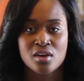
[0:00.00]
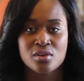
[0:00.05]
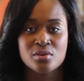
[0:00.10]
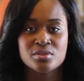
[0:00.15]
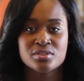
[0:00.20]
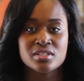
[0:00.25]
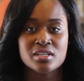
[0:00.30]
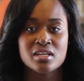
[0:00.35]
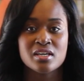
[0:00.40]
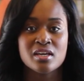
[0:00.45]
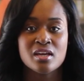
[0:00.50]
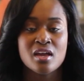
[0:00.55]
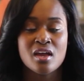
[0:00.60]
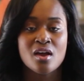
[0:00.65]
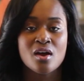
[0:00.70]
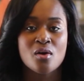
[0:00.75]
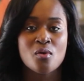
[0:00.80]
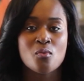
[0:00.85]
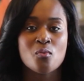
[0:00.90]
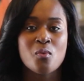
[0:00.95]
You see,
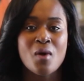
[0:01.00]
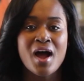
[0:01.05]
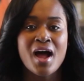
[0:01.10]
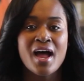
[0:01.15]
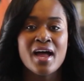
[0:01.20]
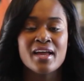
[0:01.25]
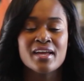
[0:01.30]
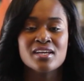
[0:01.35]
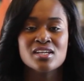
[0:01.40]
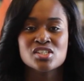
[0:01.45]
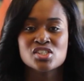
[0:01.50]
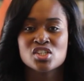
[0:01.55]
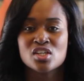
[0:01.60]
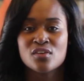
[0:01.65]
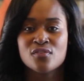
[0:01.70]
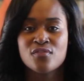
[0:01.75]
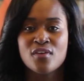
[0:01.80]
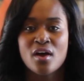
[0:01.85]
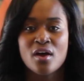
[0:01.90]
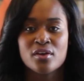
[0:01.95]
why should
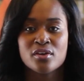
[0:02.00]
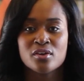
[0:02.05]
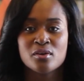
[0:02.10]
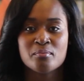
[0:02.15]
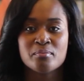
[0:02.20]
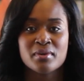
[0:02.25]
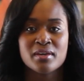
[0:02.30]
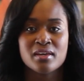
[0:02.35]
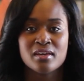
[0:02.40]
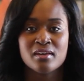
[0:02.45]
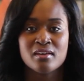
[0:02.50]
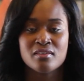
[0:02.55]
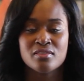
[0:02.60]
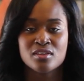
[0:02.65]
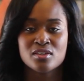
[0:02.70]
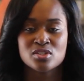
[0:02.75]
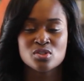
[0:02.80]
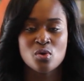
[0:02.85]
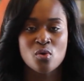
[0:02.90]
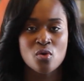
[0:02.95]
failure be
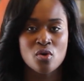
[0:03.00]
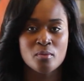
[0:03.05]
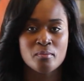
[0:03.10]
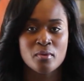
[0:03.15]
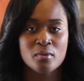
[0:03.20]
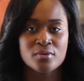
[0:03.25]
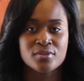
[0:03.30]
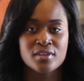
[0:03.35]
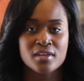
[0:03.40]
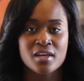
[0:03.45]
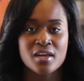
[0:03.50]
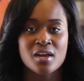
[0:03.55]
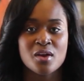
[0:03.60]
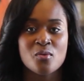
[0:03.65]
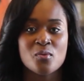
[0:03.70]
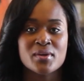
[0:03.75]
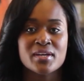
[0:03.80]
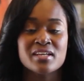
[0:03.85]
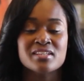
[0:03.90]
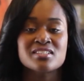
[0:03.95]
this horrible thing
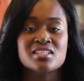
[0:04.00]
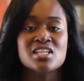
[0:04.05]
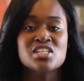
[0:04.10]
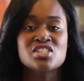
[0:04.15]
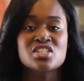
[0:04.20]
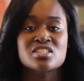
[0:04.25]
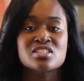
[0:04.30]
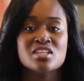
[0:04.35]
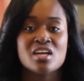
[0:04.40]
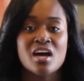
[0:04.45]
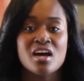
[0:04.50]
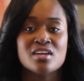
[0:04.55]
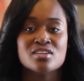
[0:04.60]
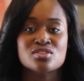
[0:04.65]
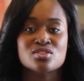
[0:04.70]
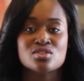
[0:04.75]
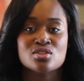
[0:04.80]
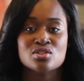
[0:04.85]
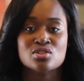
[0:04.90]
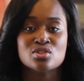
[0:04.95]
when it teaches
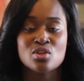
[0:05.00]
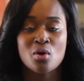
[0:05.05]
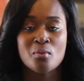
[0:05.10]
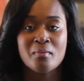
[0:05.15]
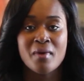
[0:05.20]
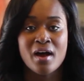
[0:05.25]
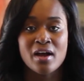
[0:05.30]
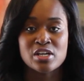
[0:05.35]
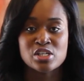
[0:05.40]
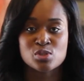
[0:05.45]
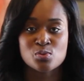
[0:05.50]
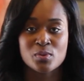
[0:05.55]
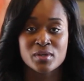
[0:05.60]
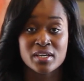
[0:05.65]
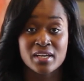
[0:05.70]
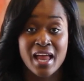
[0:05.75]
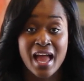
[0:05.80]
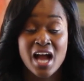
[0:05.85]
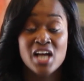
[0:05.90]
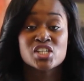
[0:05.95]
us so much, when
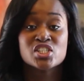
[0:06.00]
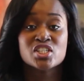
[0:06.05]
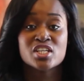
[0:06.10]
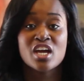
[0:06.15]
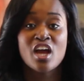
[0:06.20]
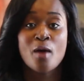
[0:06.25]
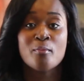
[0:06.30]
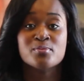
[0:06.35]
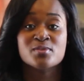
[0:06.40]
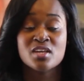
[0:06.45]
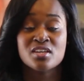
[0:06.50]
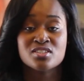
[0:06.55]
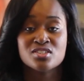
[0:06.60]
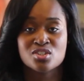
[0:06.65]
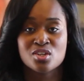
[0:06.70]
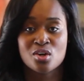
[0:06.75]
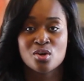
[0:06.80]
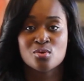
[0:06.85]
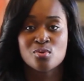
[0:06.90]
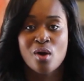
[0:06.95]
it actually helps us
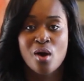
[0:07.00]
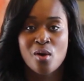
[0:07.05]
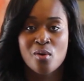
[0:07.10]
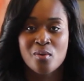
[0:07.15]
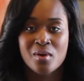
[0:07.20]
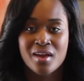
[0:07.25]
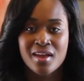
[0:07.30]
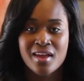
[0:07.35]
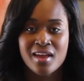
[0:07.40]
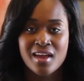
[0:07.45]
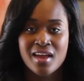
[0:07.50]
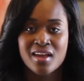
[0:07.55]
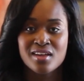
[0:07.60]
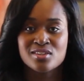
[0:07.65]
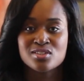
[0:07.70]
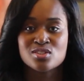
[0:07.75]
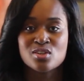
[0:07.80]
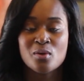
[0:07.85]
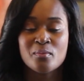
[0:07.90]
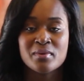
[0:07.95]
to grow in
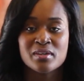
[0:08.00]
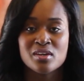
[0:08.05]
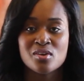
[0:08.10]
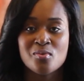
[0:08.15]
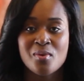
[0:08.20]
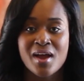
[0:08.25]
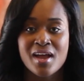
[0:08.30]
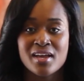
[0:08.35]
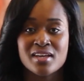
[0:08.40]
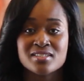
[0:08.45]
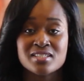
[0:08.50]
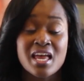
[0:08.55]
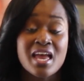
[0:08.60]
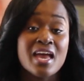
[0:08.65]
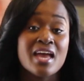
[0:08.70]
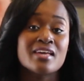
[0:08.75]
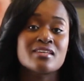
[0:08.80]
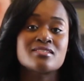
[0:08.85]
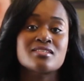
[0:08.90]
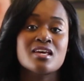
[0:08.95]
so many ways?
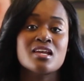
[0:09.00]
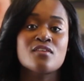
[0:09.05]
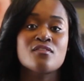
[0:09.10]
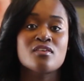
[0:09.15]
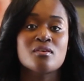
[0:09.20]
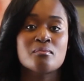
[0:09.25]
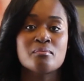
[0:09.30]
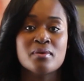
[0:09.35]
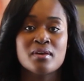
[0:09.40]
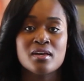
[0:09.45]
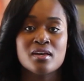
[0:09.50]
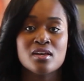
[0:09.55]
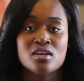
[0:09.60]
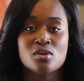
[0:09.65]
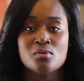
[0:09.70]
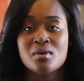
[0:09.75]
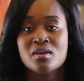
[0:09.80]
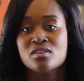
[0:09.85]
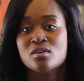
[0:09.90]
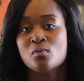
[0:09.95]
Instead of it being
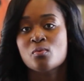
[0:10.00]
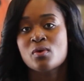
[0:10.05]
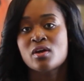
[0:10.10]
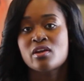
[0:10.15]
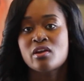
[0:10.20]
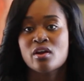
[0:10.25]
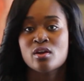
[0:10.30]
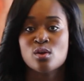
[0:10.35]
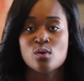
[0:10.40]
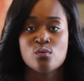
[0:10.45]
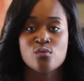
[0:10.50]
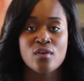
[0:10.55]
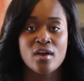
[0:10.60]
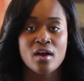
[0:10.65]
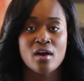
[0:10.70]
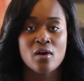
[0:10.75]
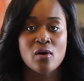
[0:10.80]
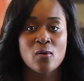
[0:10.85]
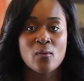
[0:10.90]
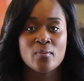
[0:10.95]
you either win or you
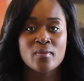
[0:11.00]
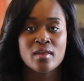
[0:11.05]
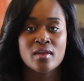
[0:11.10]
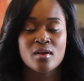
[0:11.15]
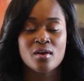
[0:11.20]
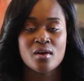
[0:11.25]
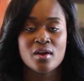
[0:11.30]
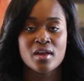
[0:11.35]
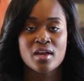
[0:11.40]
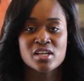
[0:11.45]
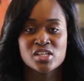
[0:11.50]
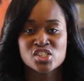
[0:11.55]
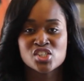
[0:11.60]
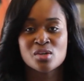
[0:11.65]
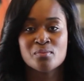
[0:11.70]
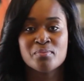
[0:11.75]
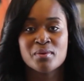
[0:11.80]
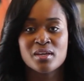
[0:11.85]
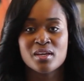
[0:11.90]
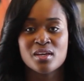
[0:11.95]
fail, it
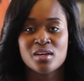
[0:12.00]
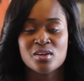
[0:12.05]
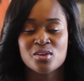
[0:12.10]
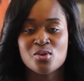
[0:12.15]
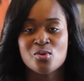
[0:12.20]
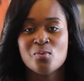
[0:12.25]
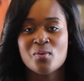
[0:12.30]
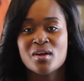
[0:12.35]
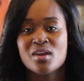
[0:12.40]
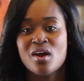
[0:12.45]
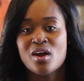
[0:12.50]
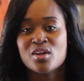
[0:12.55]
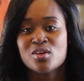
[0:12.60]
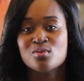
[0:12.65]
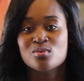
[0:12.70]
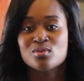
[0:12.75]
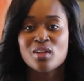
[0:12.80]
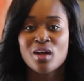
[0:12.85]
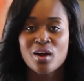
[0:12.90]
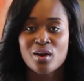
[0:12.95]
should be you win or
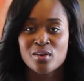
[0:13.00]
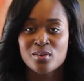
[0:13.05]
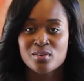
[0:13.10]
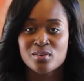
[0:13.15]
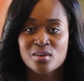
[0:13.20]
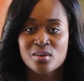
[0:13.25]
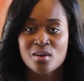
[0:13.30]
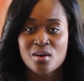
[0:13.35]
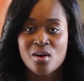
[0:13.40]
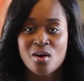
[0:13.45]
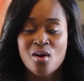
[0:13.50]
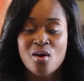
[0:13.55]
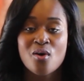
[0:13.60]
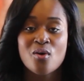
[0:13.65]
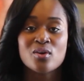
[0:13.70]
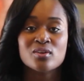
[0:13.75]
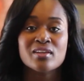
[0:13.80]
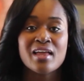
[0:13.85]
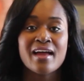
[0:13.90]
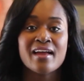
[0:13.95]
you learn.
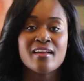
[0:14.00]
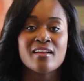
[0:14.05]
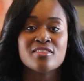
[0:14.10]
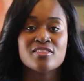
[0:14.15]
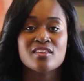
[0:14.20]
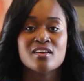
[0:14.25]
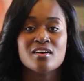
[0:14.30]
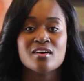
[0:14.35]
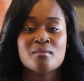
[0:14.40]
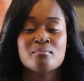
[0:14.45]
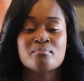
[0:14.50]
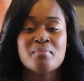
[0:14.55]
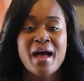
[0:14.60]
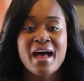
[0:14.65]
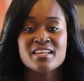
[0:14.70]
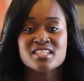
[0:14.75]
Or like the